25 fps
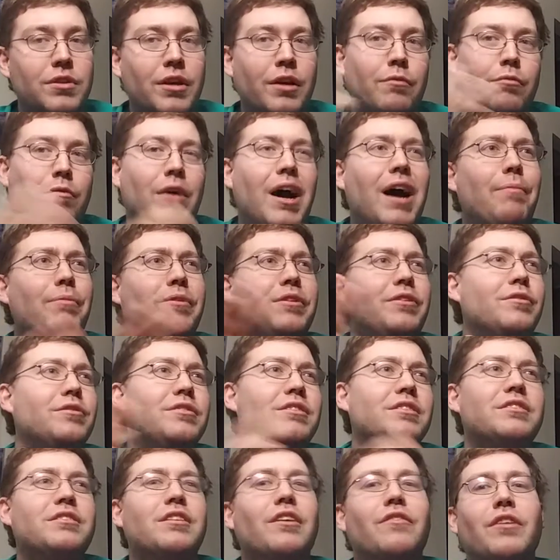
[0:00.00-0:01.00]
Like, Robin
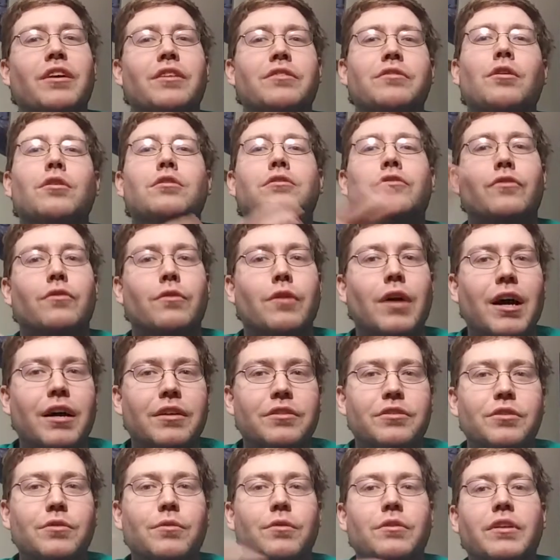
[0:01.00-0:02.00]
uses stuff like
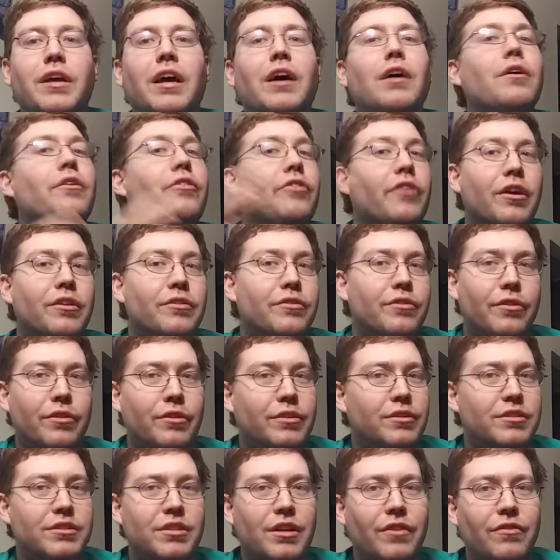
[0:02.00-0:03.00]
Nosferatu and El Thunder
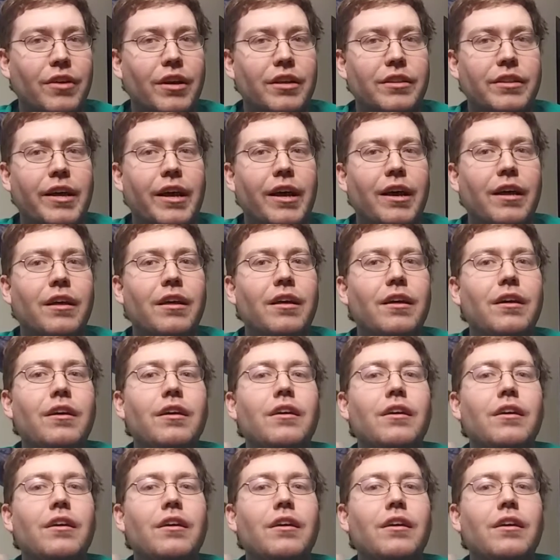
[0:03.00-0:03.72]
and stuff like that.